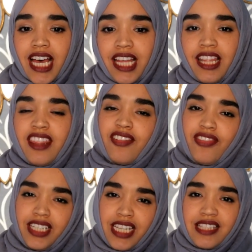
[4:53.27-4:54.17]
Another
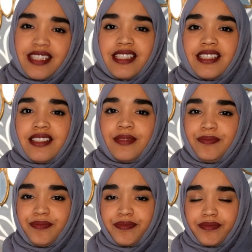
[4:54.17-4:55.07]
funny incident
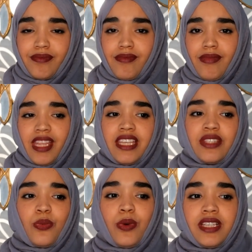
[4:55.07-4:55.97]

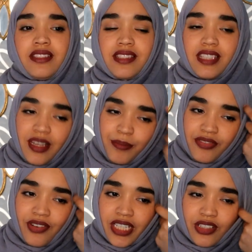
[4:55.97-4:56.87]
is once
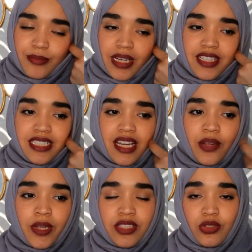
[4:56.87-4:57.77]
before I got married, I
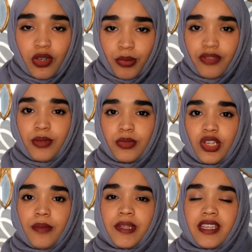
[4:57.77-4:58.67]
went into a perfume
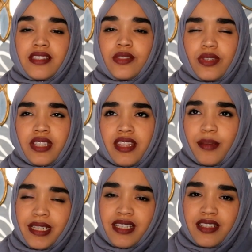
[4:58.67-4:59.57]
shop because it was, I think,
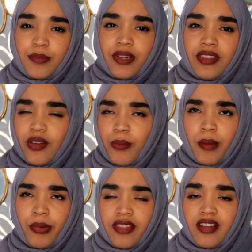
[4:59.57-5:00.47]
my dad's birthday or my
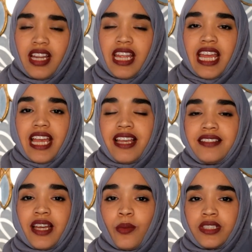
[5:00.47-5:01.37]
brother,
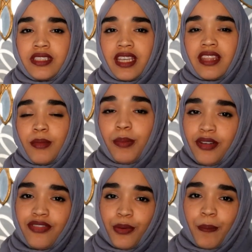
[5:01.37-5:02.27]
and I wanted to get
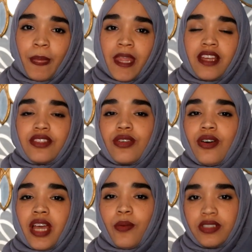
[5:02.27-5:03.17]
perfume. So
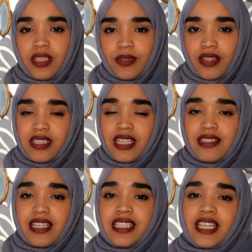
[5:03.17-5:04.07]
I walked up to the
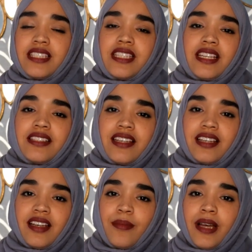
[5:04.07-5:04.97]
sales lady and said,
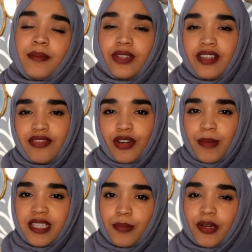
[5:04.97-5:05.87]
I'm looking for a
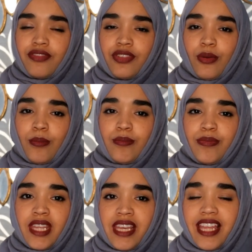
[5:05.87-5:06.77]
men's perfume.
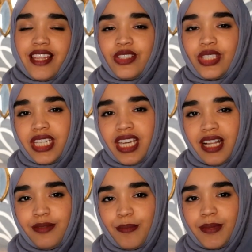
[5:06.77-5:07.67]
And then she
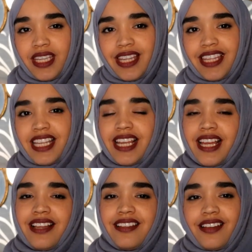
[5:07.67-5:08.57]
helped me, and then
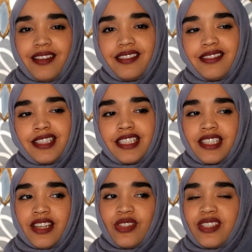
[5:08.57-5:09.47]
in the
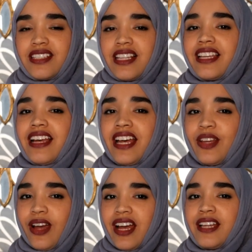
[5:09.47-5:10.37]
discussion, she's like,
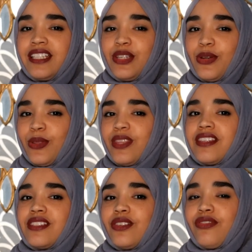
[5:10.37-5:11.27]
I know this
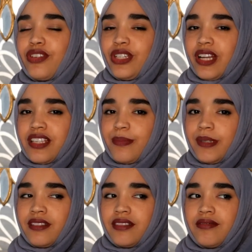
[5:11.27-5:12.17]
is not for your
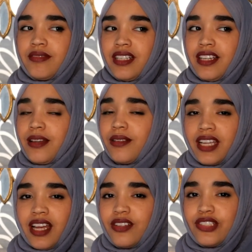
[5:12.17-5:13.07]
husband. Like,
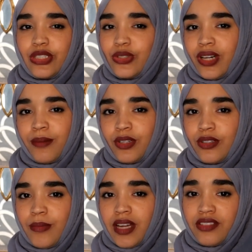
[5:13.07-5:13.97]
how do you know I'm
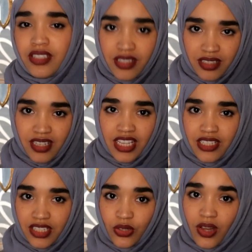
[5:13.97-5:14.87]
not married? She said,
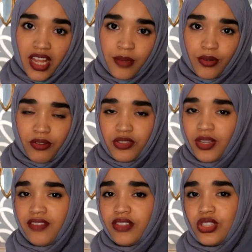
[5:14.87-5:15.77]
your eyebrows, you
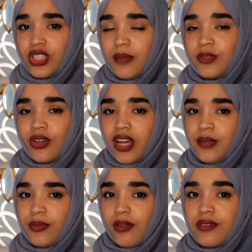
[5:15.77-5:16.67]
haven't shaved your
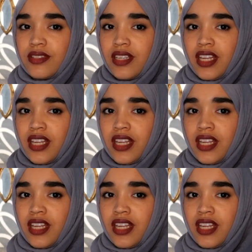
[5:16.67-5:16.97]
eyebrows.